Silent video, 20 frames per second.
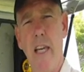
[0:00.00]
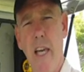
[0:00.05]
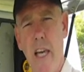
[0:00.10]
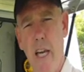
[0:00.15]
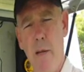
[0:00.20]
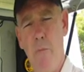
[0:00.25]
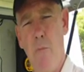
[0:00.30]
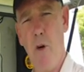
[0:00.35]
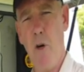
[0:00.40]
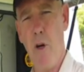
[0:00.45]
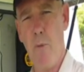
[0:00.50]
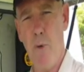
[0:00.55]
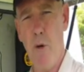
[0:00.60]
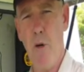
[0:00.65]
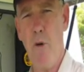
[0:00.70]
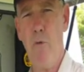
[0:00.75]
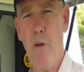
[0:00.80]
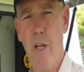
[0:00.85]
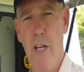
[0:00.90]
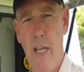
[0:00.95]
getting more and
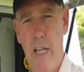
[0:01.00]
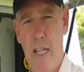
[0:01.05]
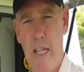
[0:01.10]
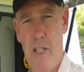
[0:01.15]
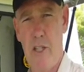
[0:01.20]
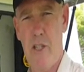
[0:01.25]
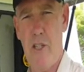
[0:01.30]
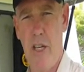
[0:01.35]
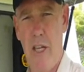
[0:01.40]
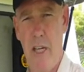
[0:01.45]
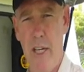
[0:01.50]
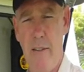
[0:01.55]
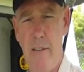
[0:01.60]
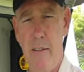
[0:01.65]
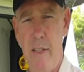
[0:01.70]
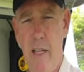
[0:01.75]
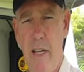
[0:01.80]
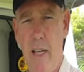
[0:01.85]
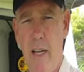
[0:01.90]
more real each year.